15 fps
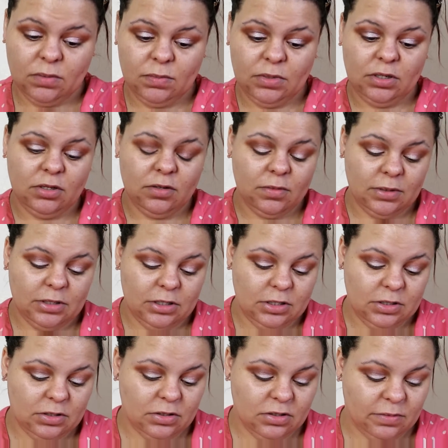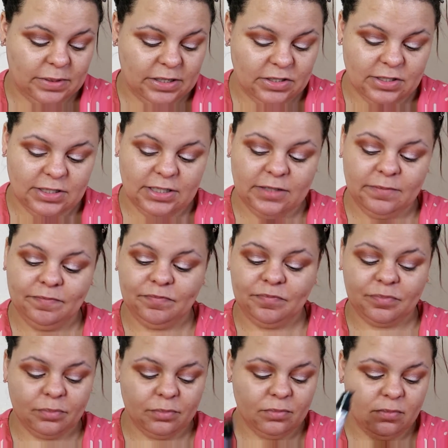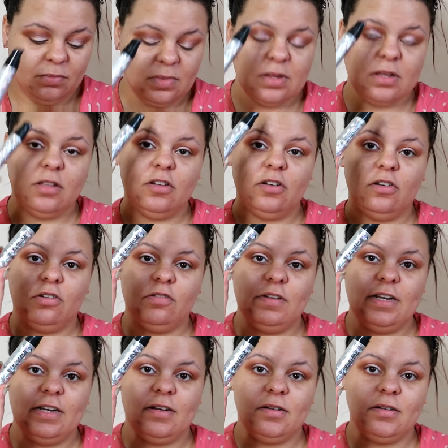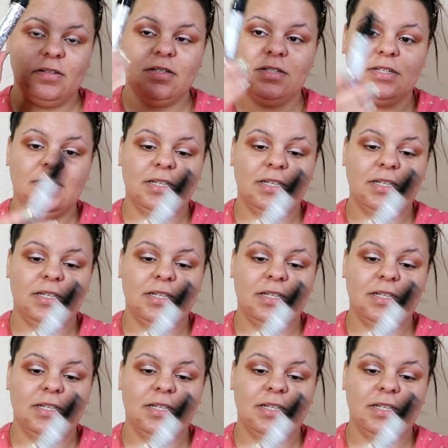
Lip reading: you know I'm gonna use on top actually a L'Oreal